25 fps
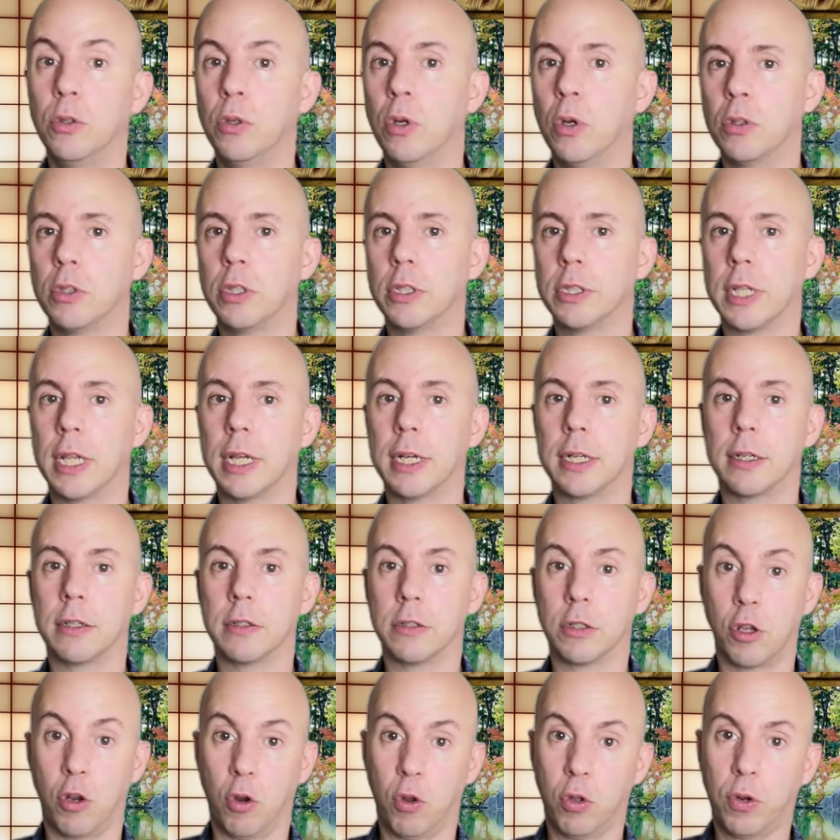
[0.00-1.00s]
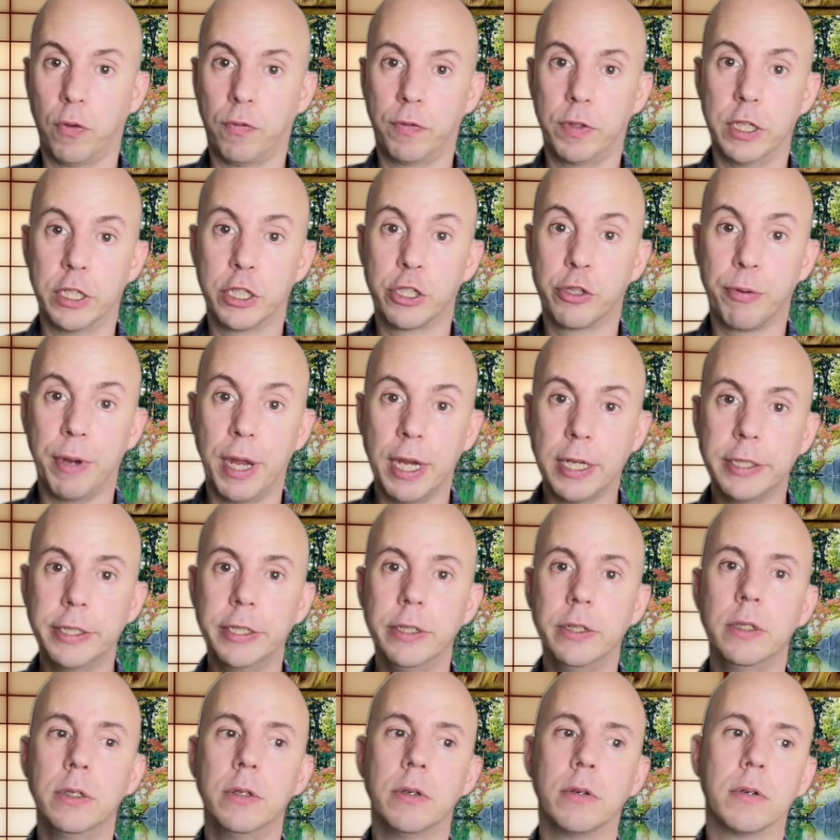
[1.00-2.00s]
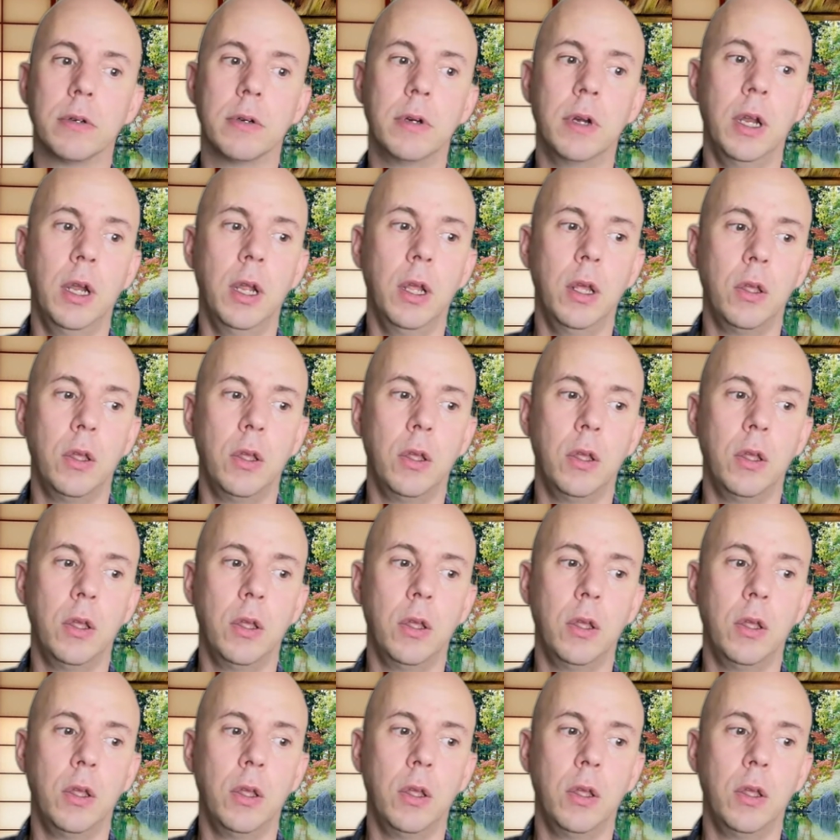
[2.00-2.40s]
notice like there's a lot of distraction, or